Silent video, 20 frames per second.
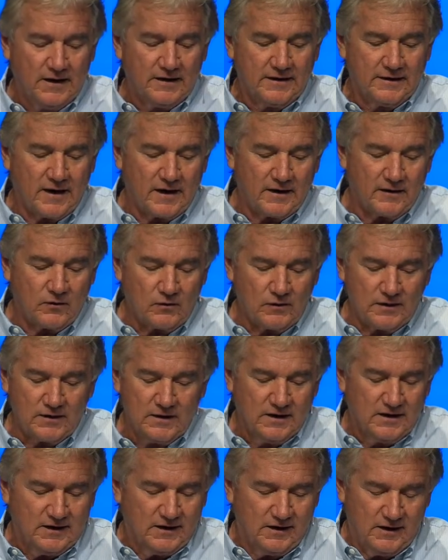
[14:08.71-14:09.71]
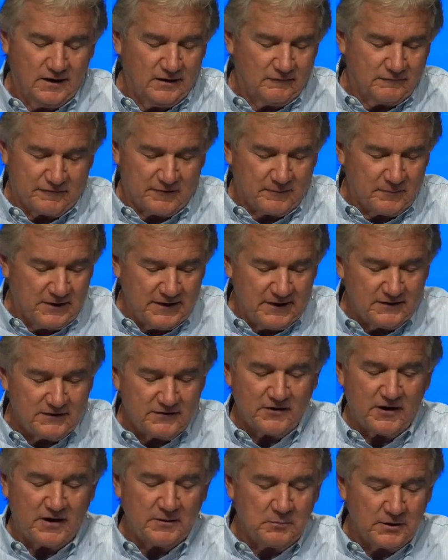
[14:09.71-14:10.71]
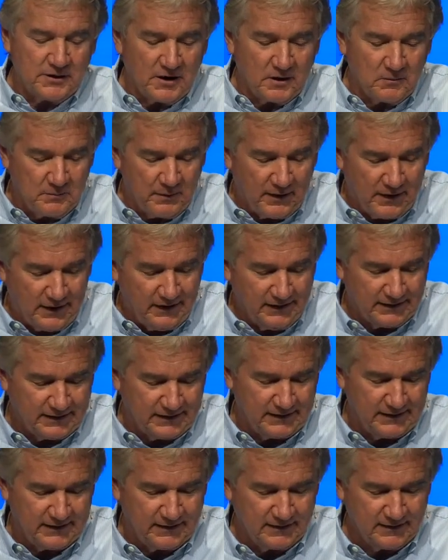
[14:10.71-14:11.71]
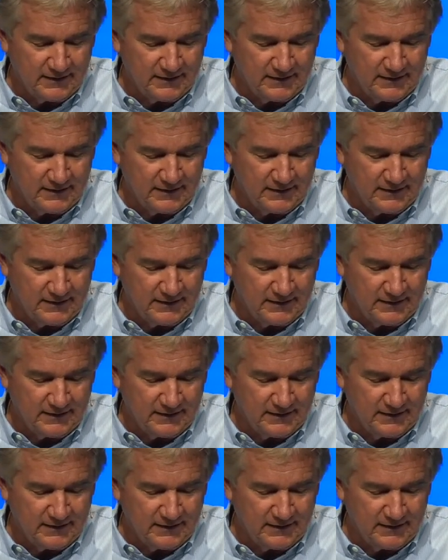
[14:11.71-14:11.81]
not only uh, from the inside, but our body,